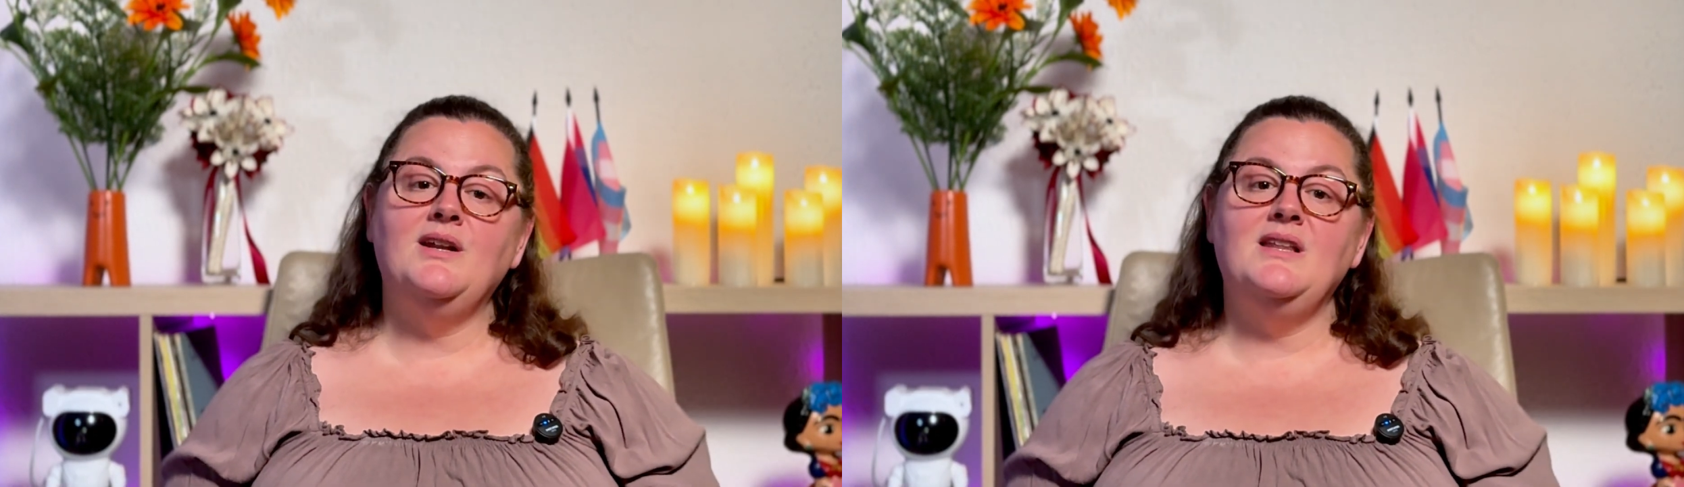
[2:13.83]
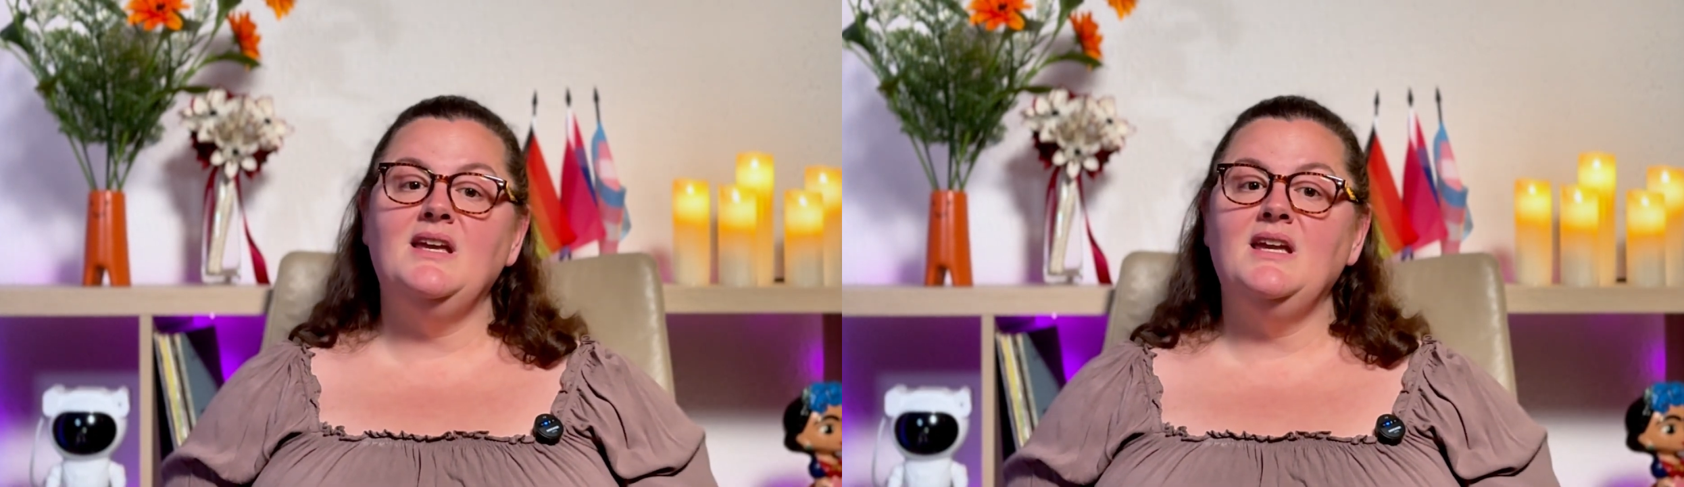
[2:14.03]

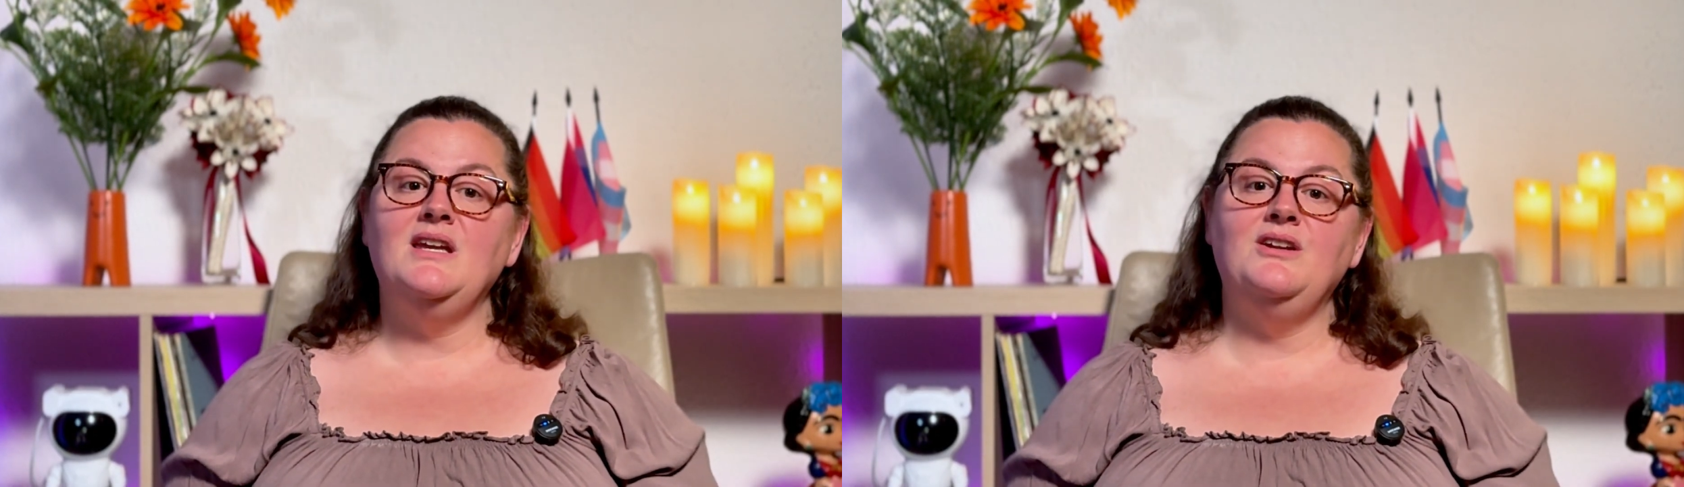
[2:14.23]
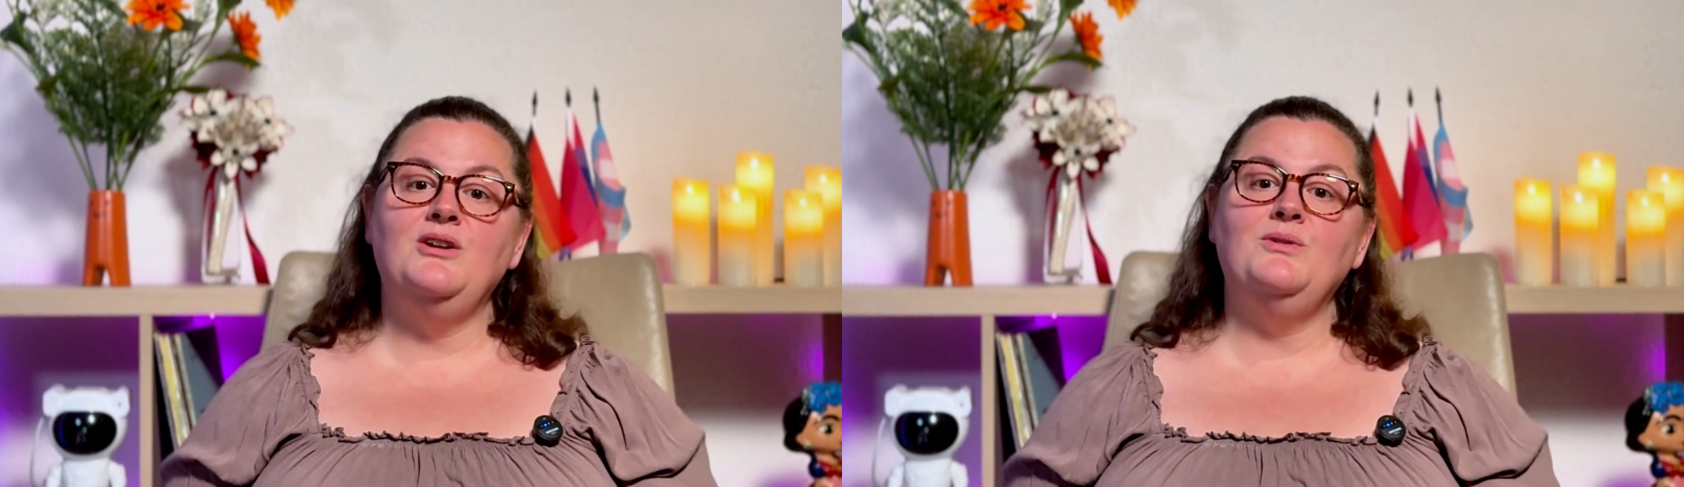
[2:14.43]
in the
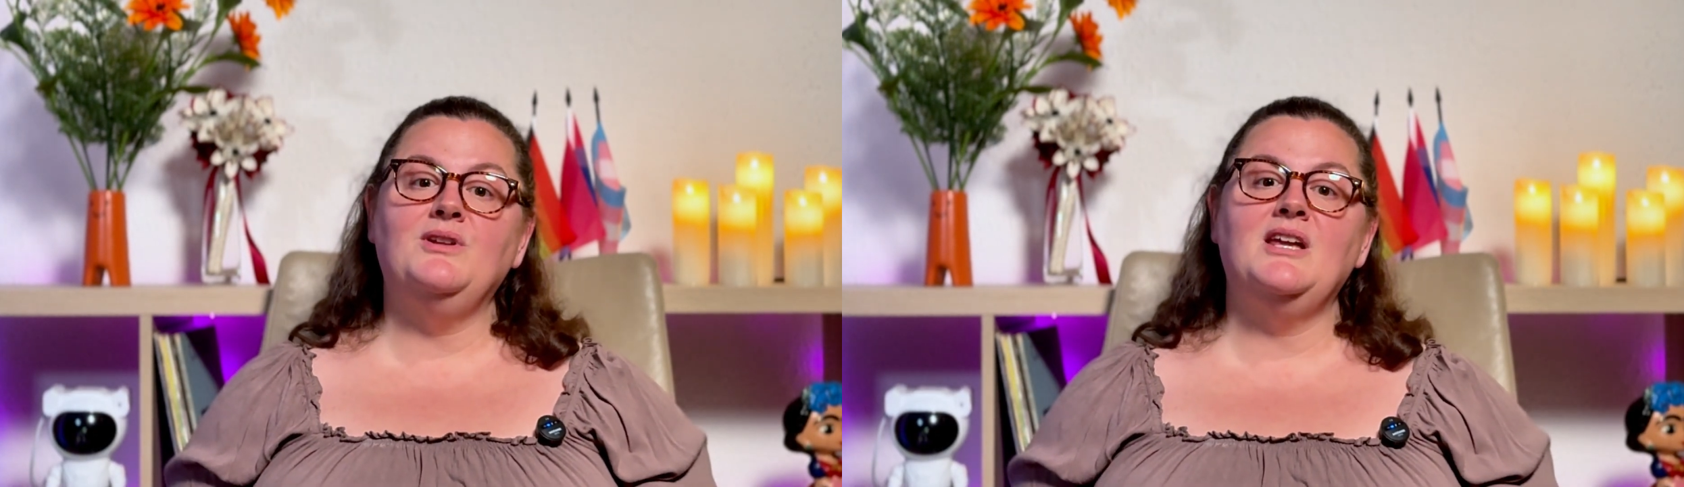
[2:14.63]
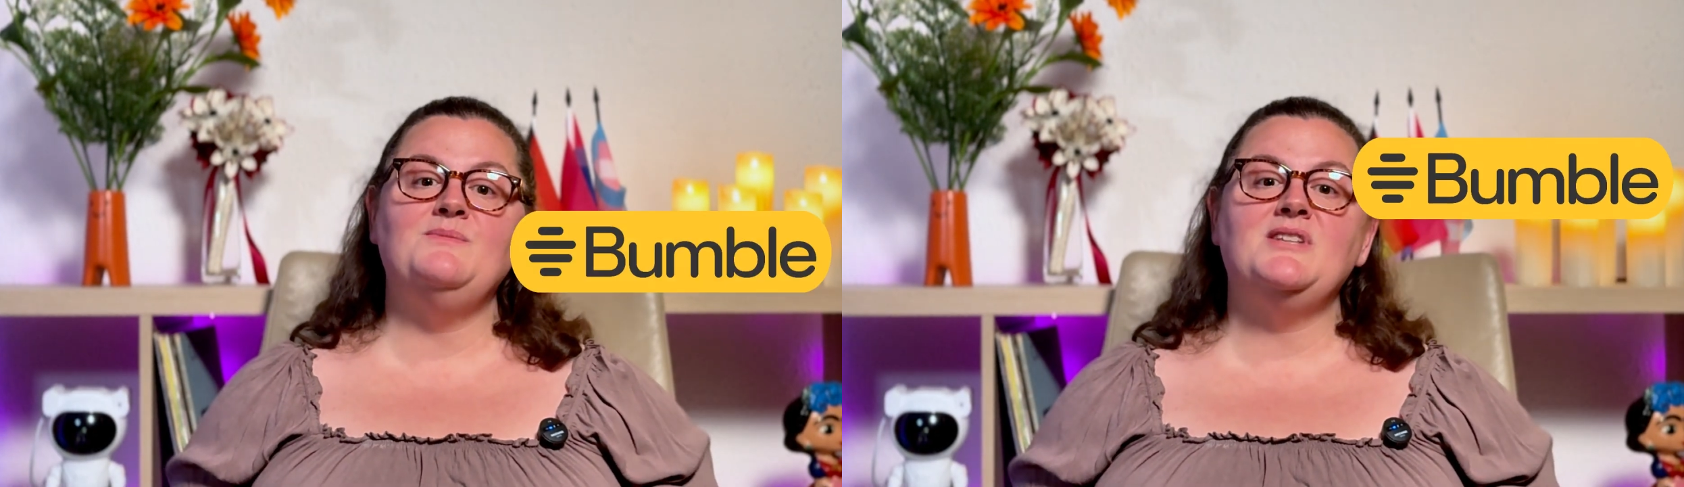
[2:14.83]
EU
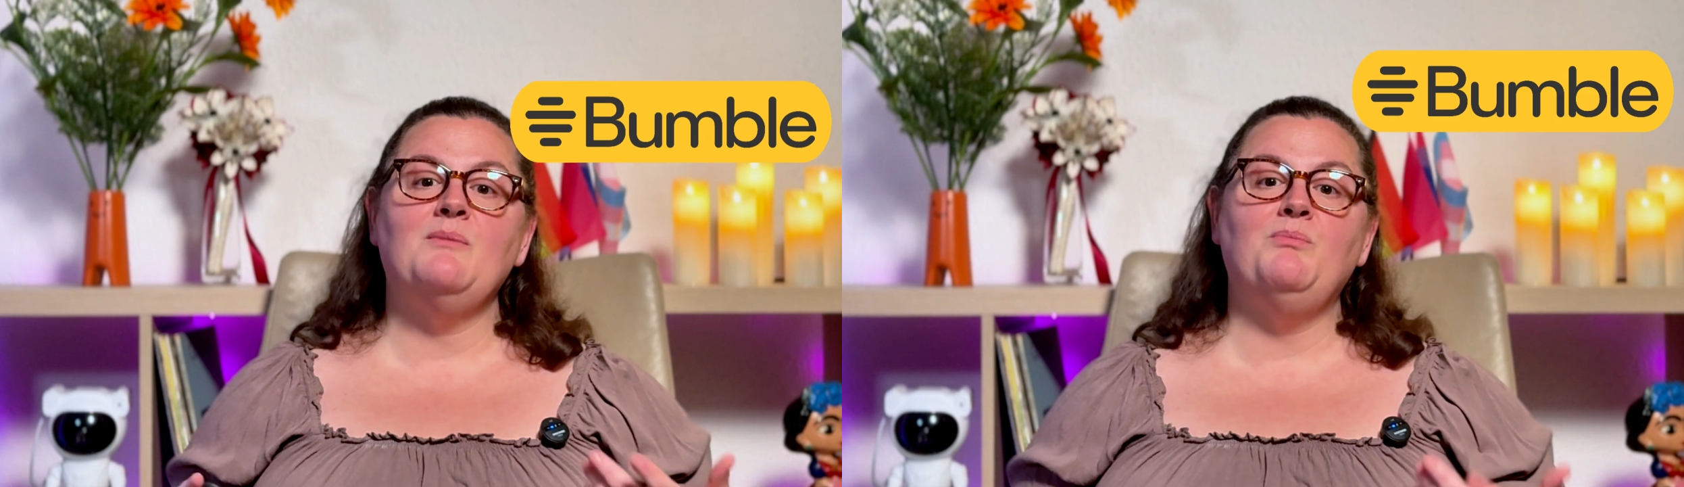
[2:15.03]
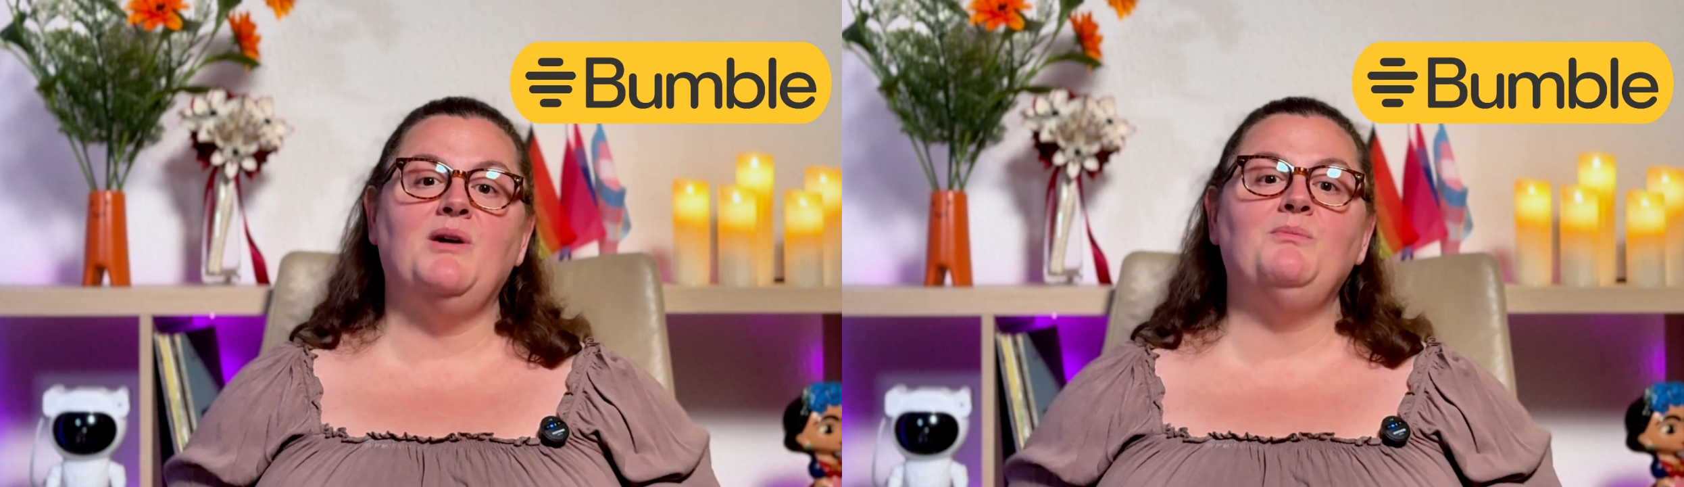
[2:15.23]
claims
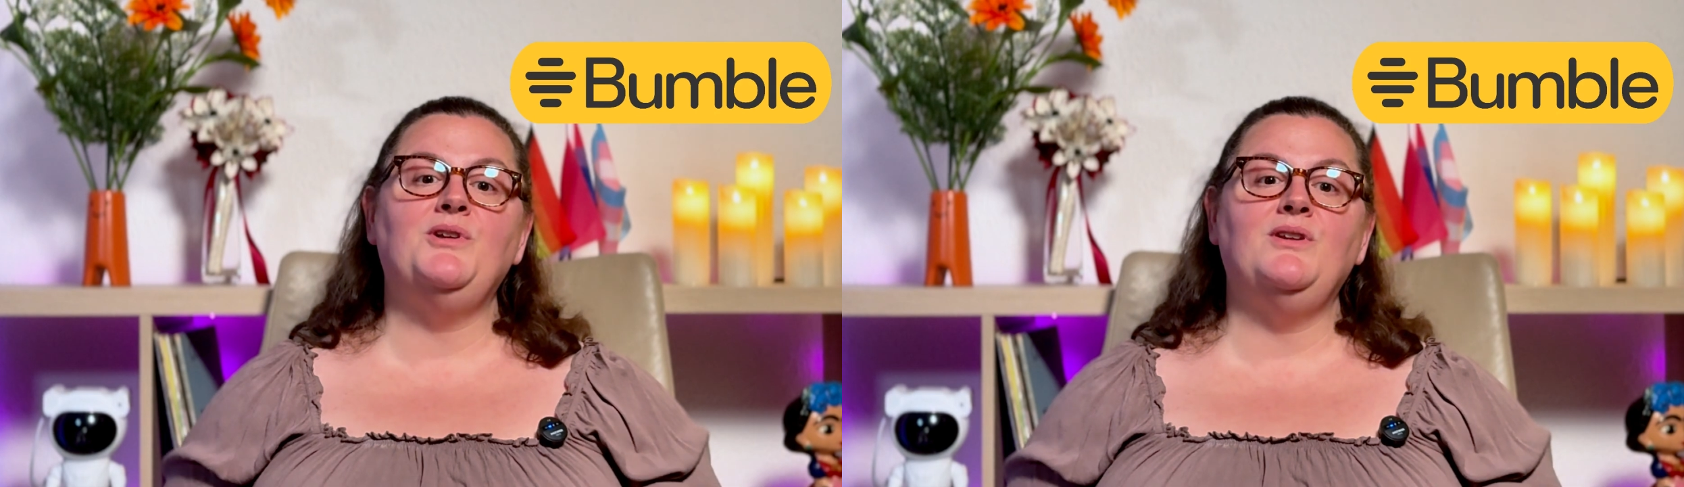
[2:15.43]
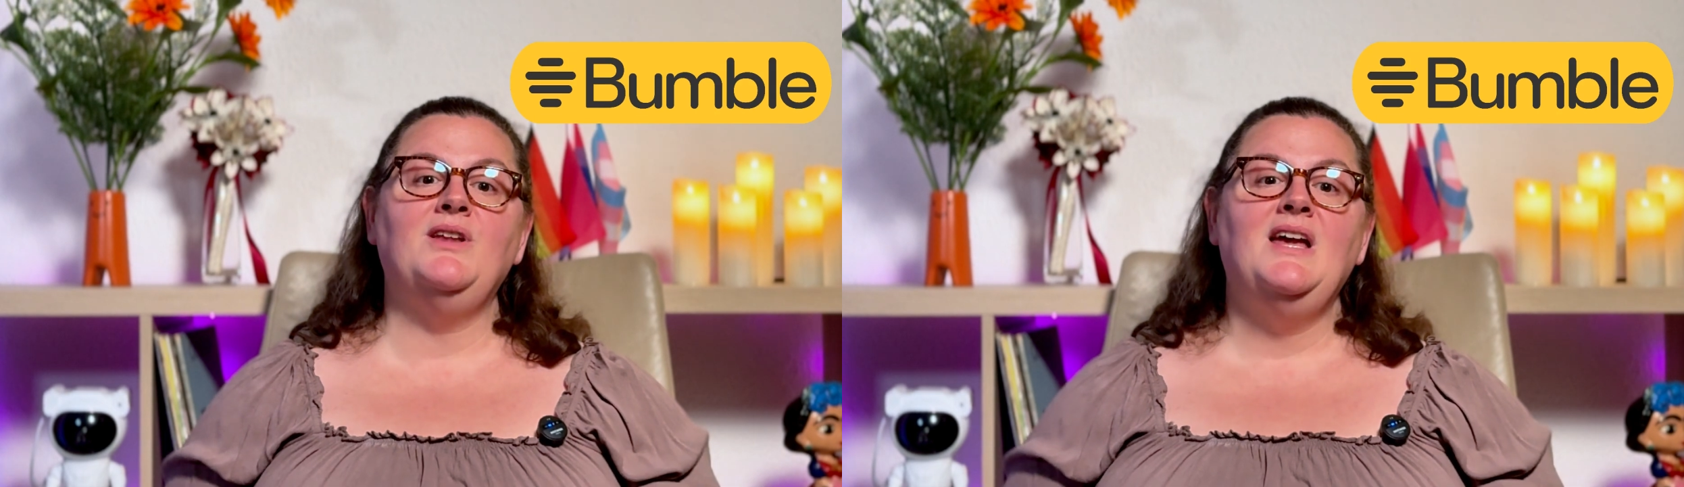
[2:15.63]
that
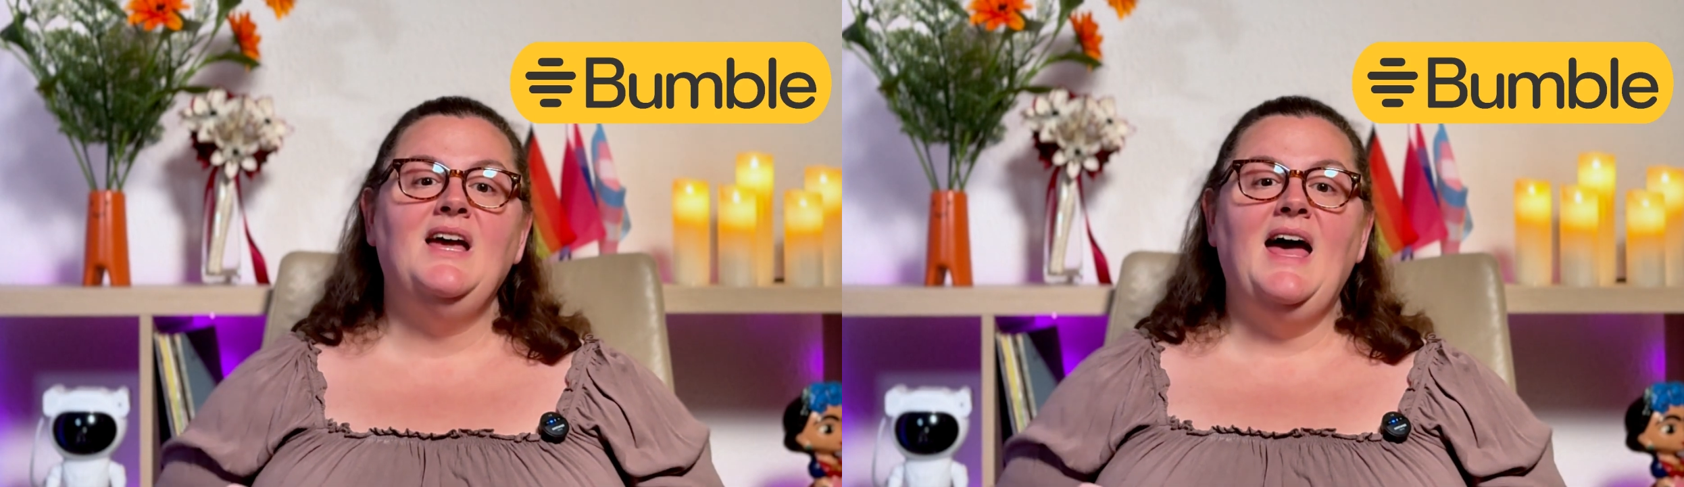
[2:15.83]
Bumble